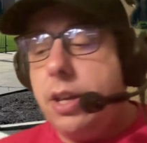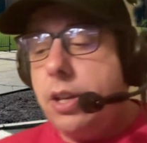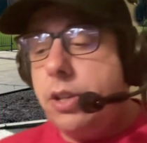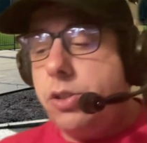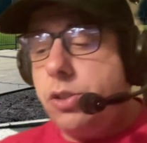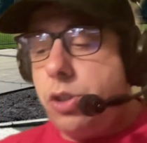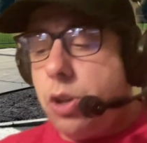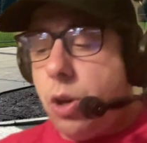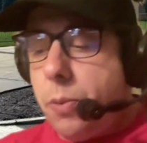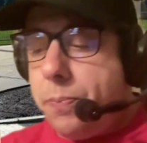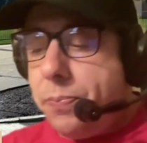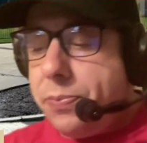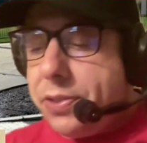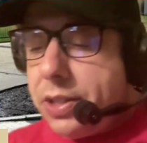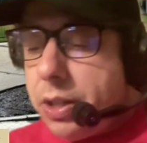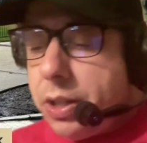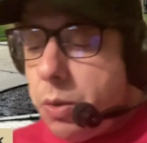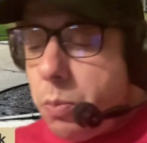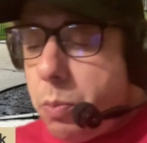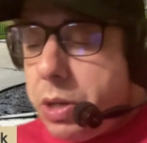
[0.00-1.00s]
So
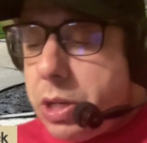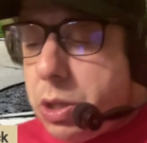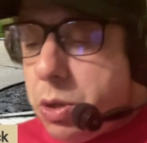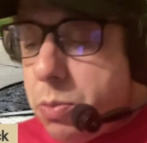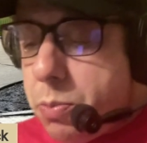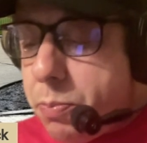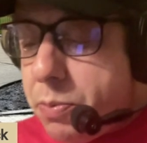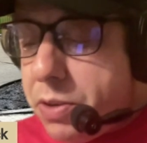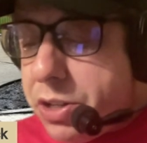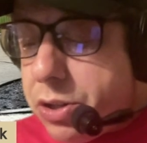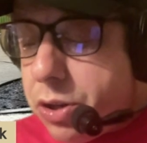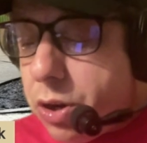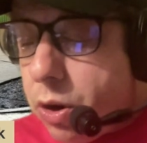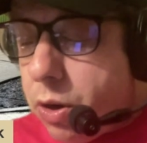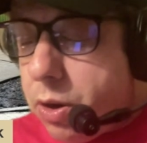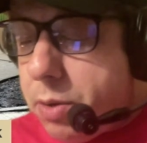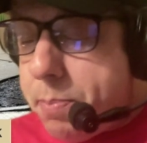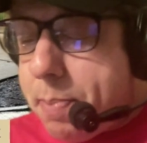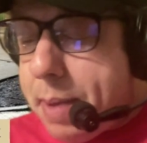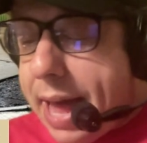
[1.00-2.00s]
when you
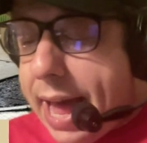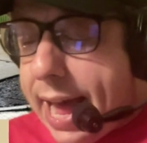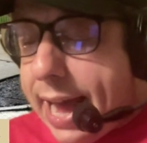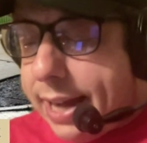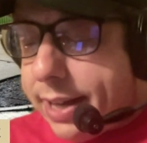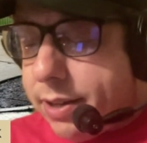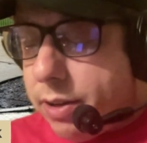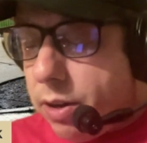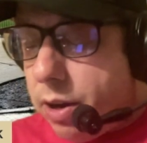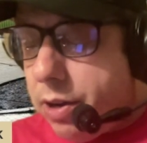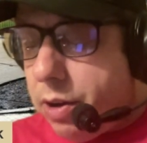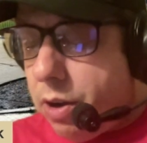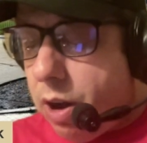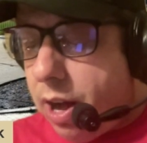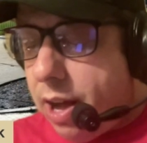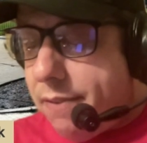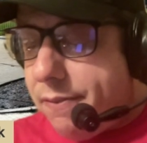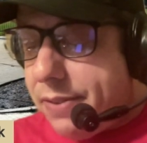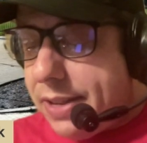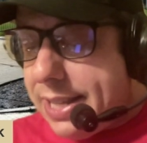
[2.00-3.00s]
return back on
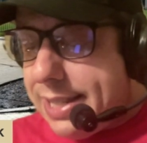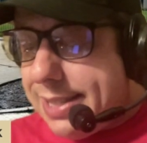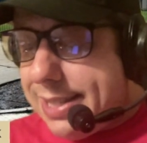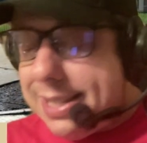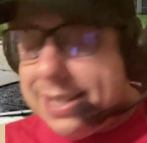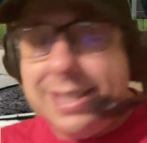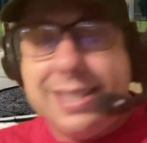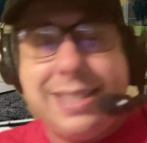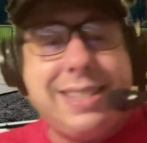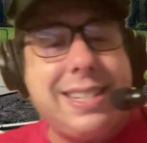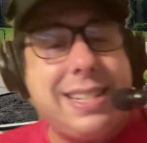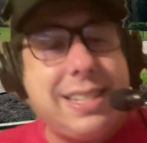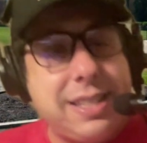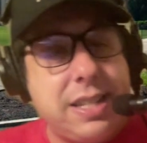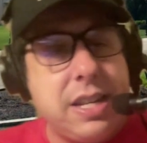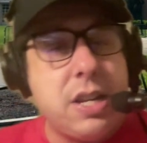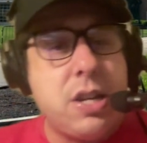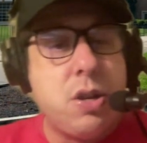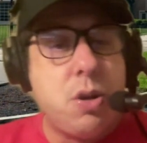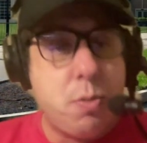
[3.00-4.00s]
offense
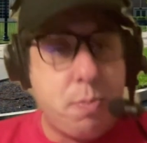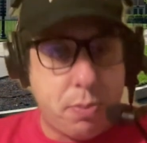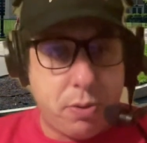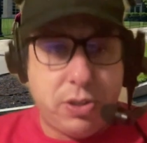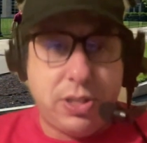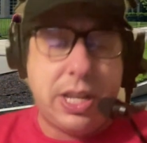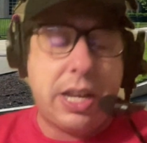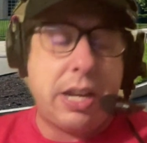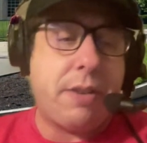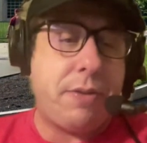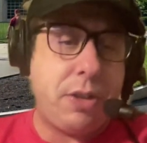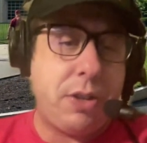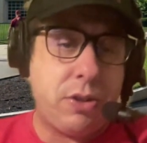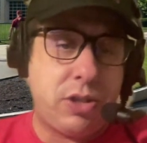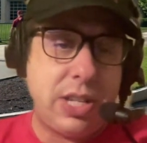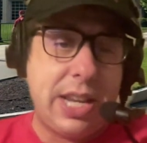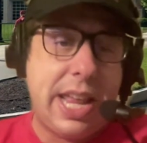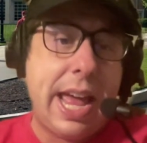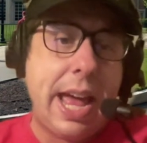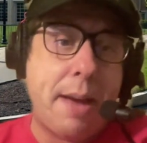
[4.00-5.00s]
62% of your
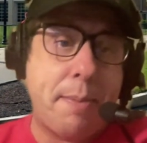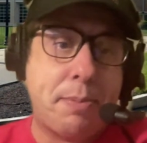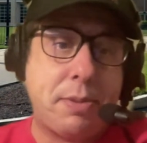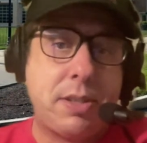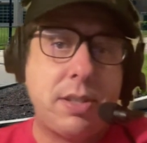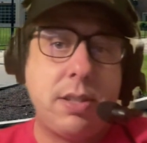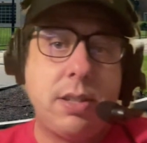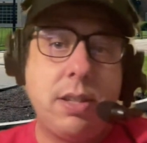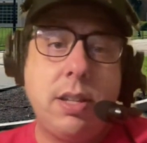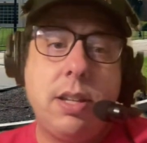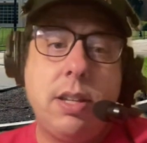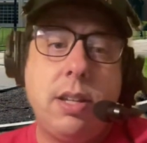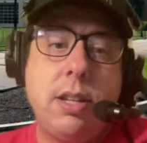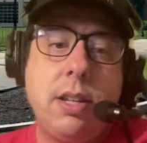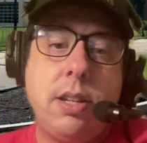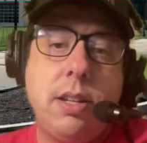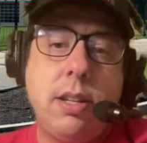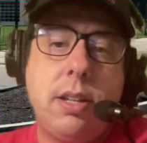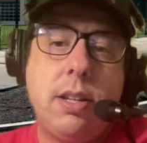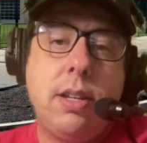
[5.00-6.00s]
snaps,
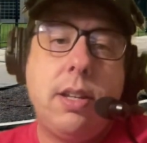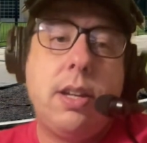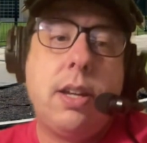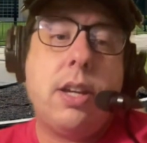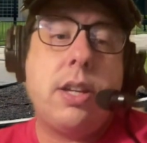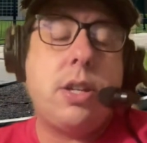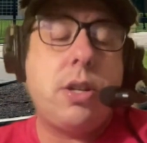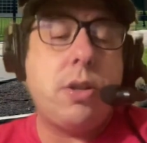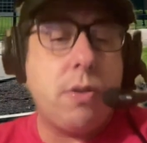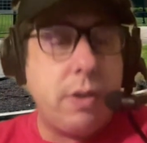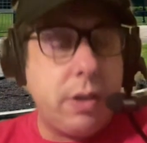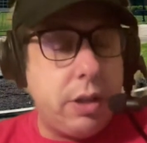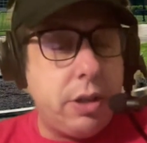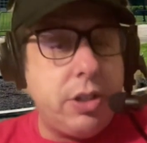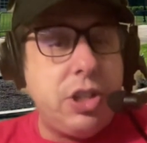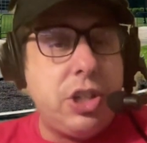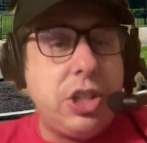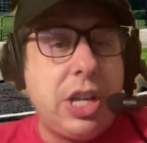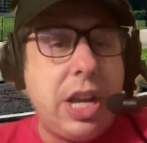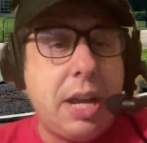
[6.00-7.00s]
you're in
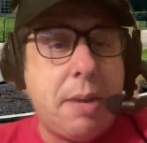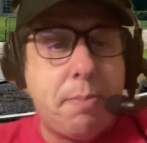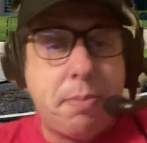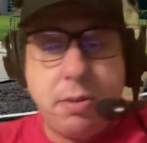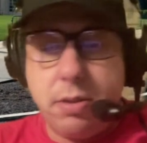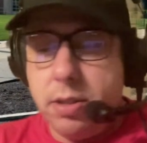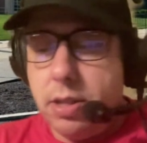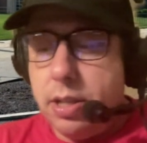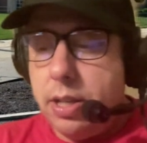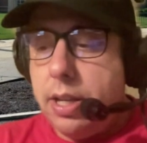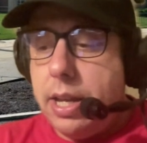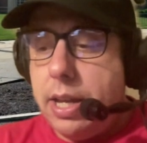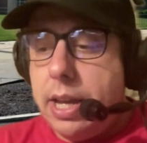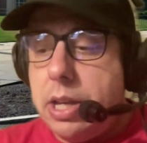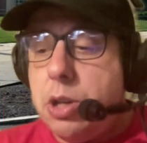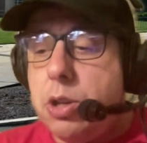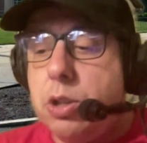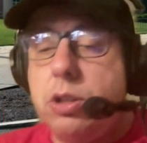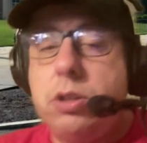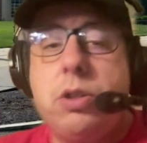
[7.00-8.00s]
good shape.
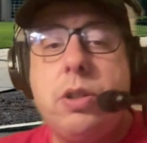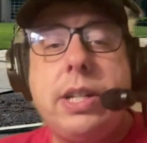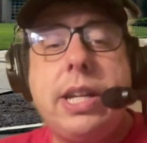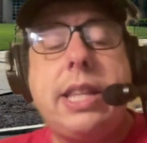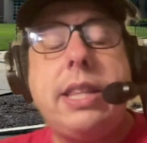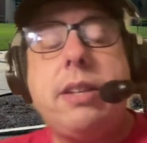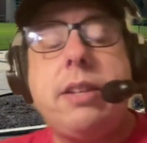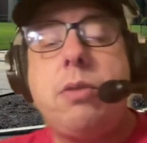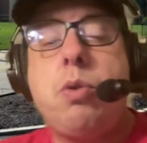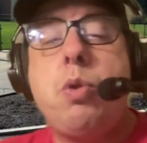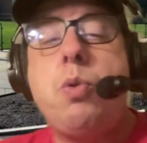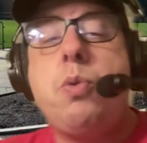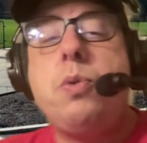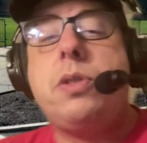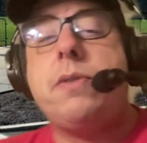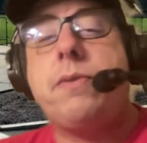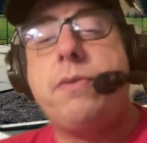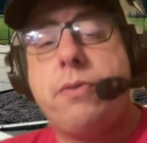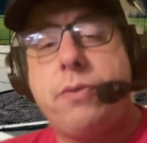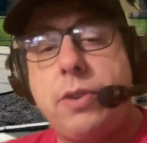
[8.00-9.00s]
You look at who's
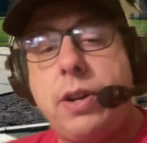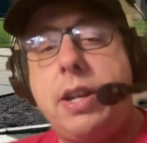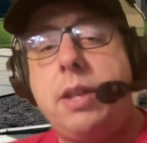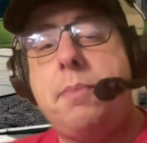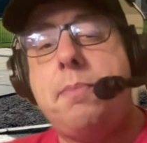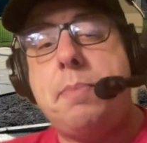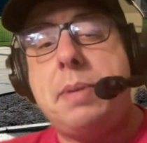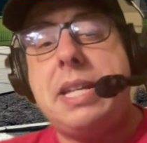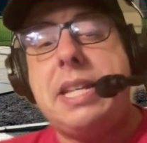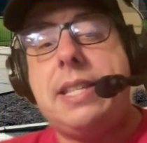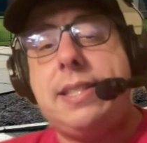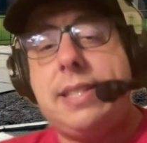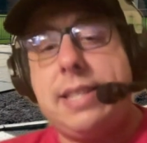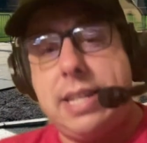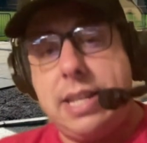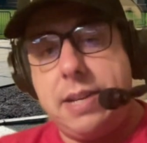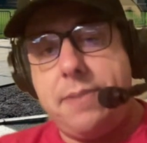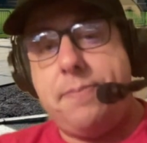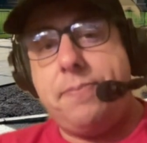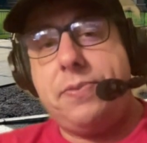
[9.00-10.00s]
in front of
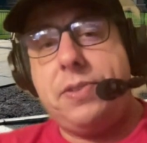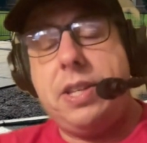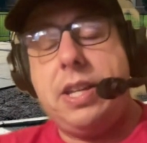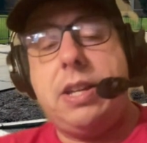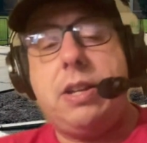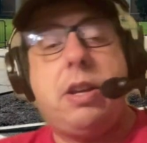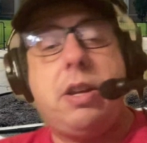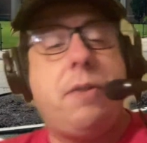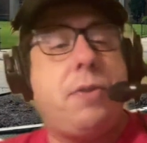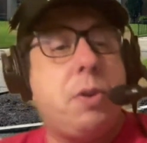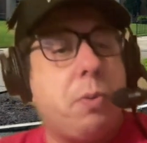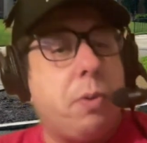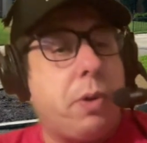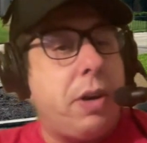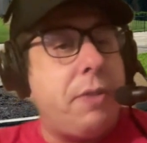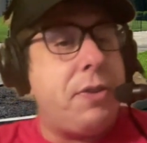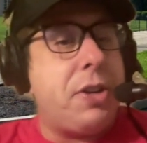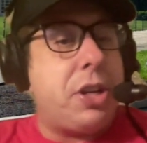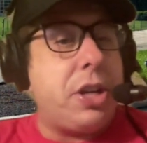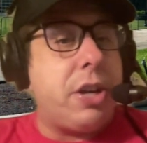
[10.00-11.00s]
BC. If you're
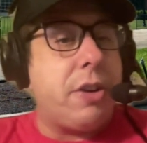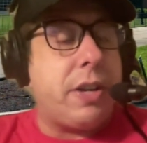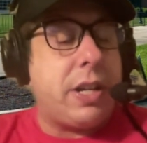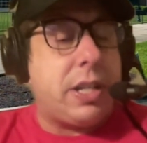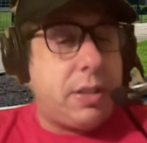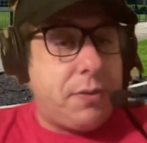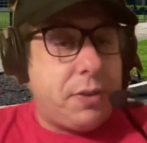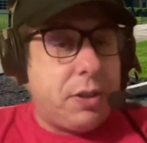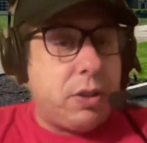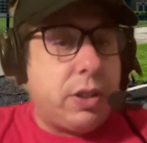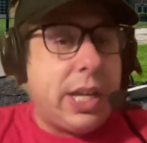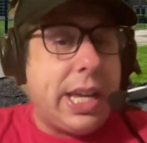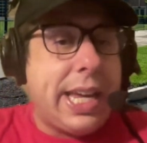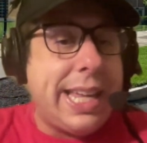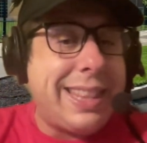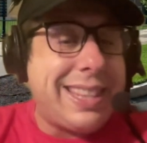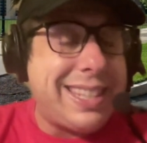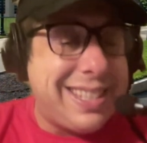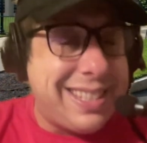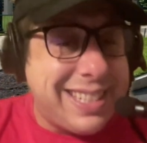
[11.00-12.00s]
curious, if you're looking
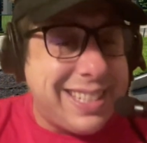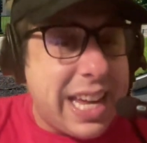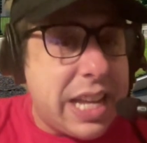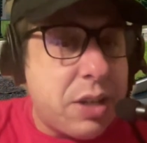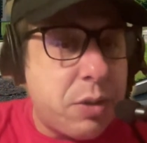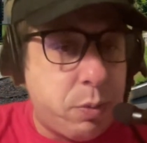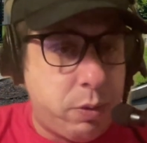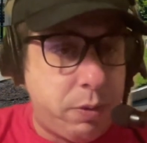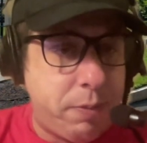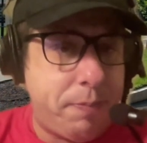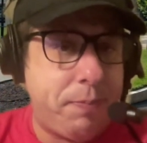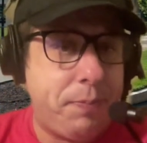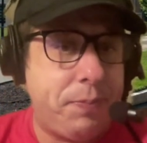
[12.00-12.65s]
at the schedule,